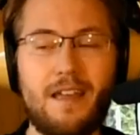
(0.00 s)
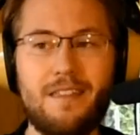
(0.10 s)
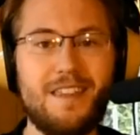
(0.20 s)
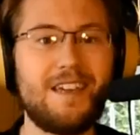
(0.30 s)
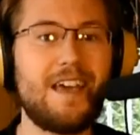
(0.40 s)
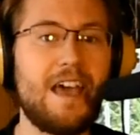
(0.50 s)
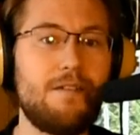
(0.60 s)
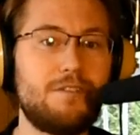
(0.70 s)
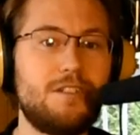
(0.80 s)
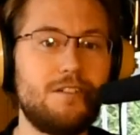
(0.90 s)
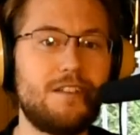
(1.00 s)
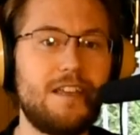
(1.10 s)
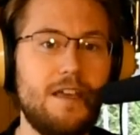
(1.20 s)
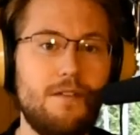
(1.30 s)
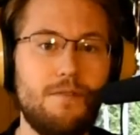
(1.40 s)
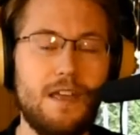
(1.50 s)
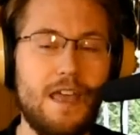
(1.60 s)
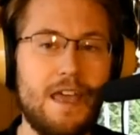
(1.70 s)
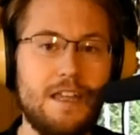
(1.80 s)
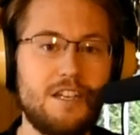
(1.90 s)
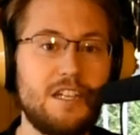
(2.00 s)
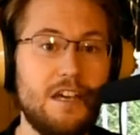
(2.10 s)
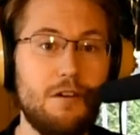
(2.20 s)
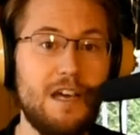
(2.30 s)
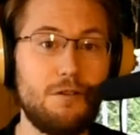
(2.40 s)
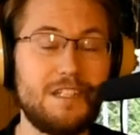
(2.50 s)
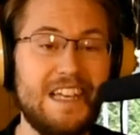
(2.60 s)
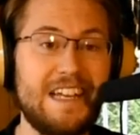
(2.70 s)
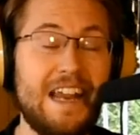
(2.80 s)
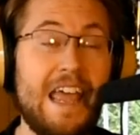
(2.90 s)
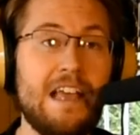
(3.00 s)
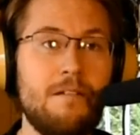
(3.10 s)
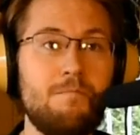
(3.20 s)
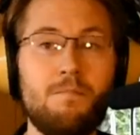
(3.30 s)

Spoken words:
think I have to give a shout out and a